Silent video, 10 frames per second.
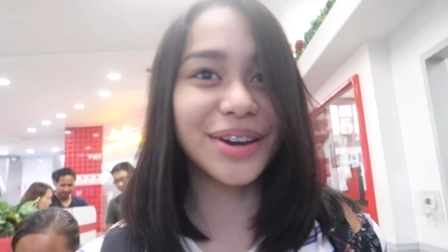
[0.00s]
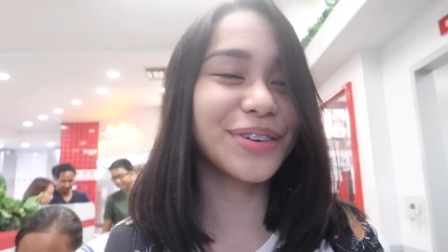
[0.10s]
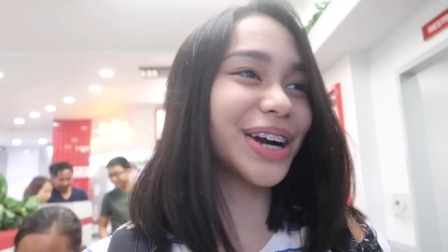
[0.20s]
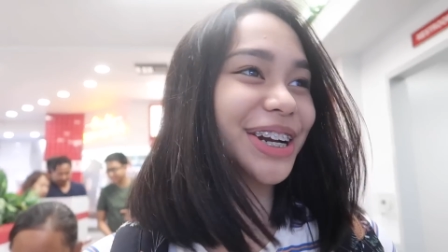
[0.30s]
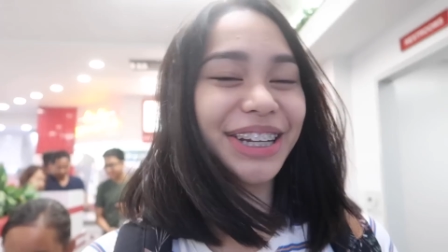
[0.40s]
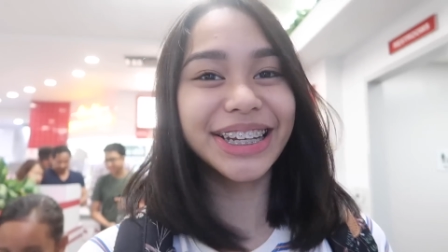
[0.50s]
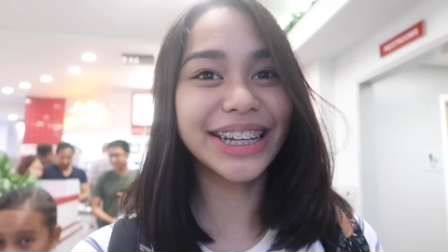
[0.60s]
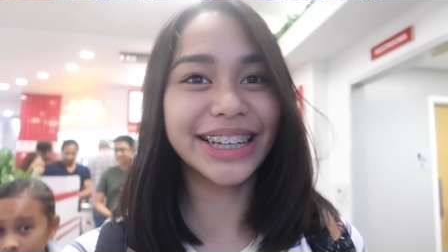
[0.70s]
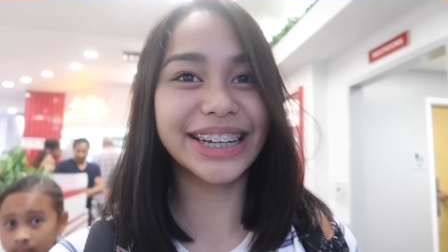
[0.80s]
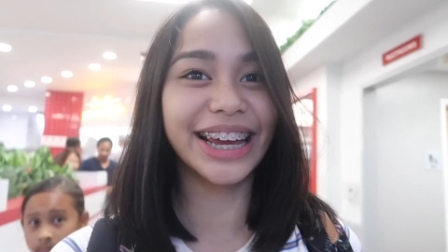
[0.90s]
Okay, we are done
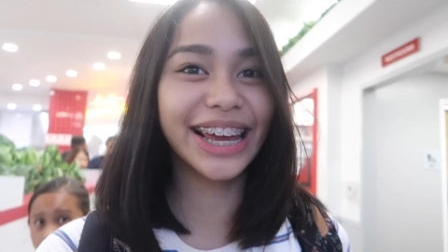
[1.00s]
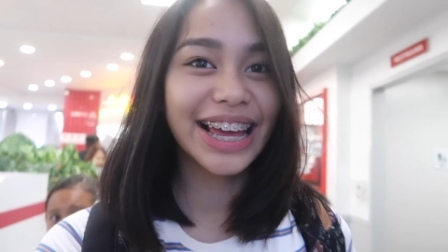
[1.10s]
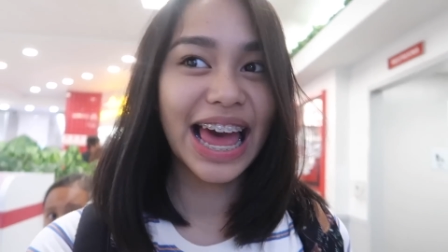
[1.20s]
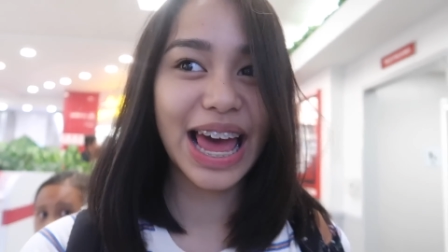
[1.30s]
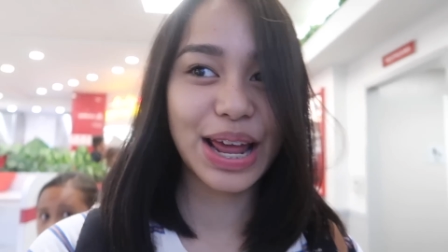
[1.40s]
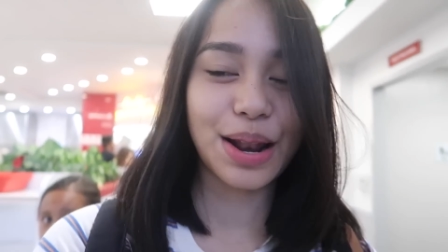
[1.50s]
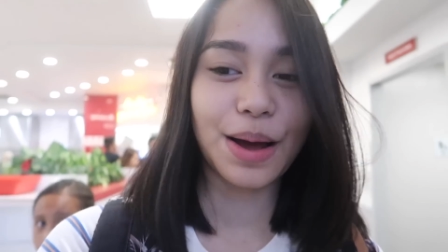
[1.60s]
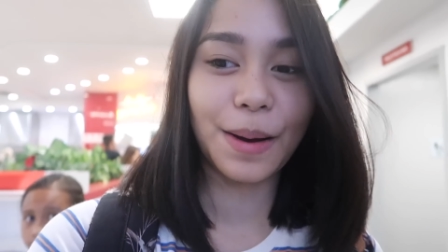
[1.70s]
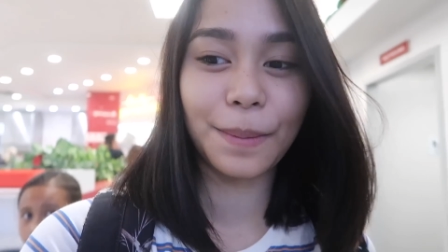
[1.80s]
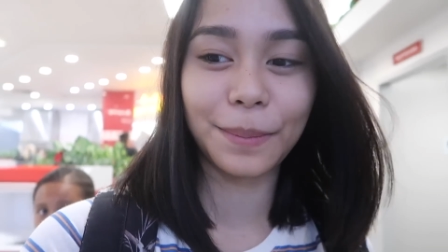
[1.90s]
eating, and
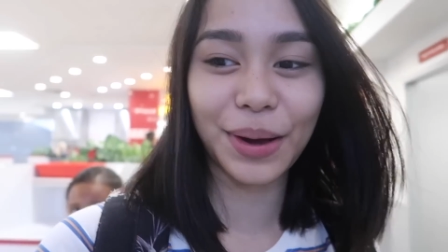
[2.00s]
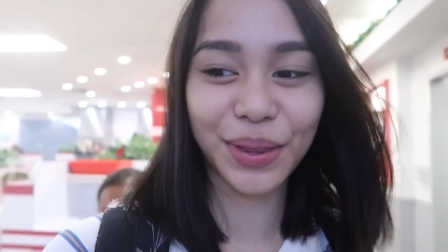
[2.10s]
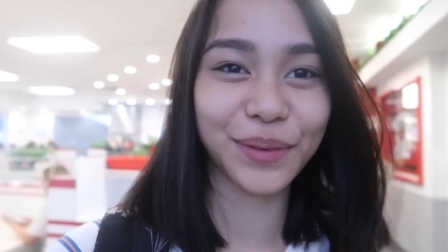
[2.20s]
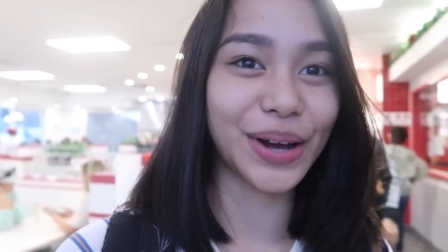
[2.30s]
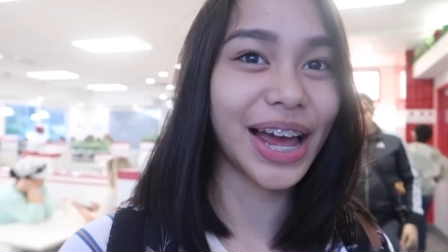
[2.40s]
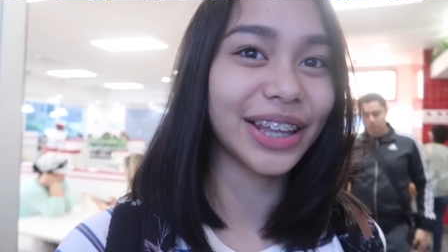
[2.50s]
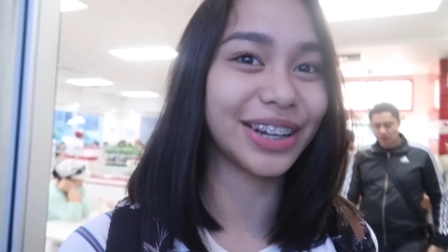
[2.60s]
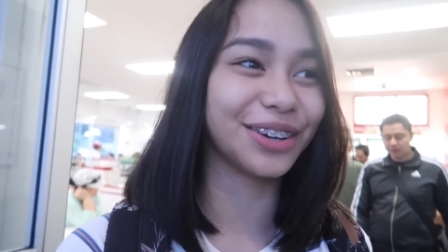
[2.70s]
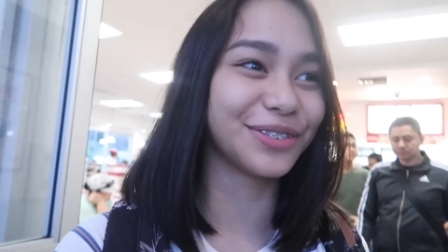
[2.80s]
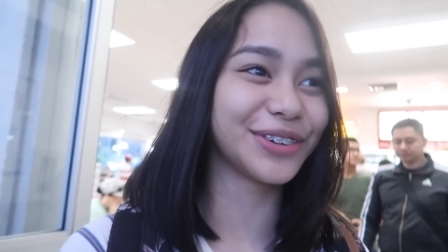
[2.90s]
um, by the way,
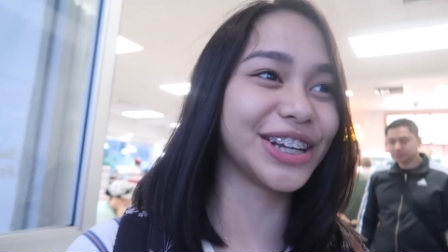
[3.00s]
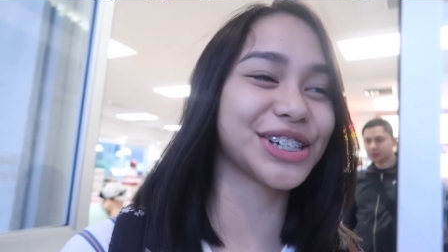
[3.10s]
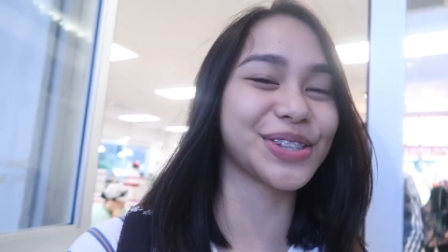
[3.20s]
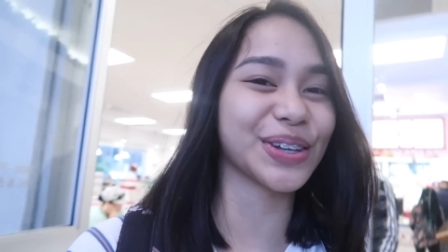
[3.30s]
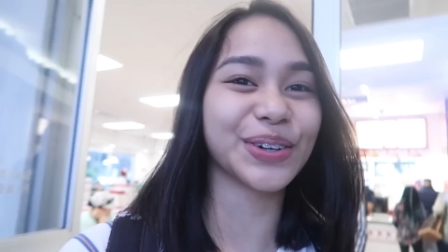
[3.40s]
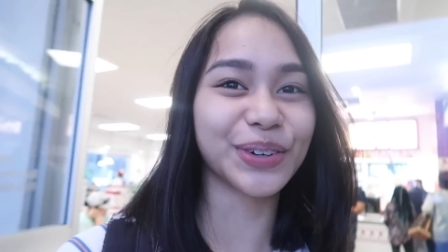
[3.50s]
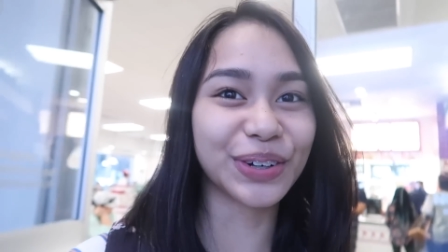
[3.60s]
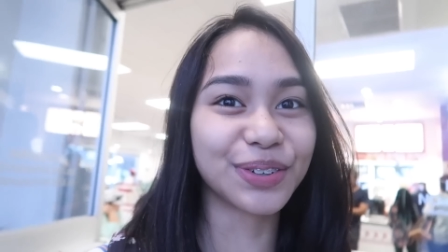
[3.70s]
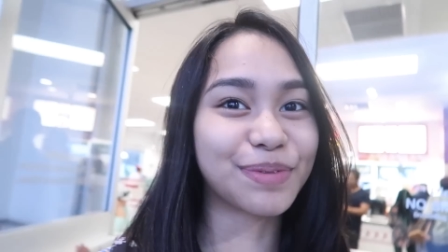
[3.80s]
I didn't finish the whole